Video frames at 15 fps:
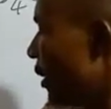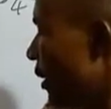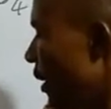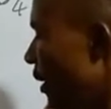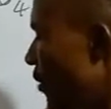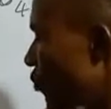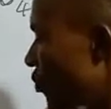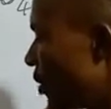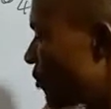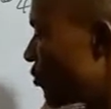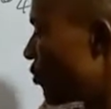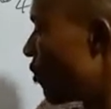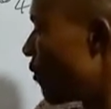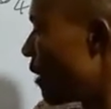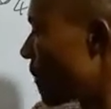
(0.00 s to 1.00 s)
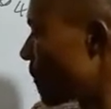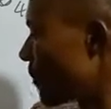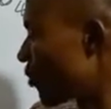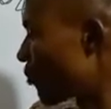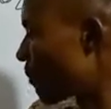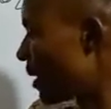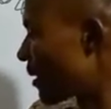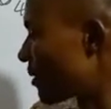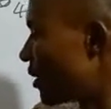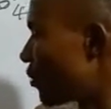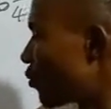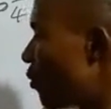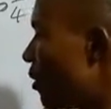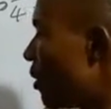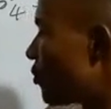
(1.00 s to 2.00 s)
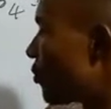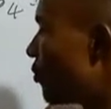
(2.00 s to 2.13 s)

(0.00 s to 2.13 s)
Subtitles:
Interest over principal times what?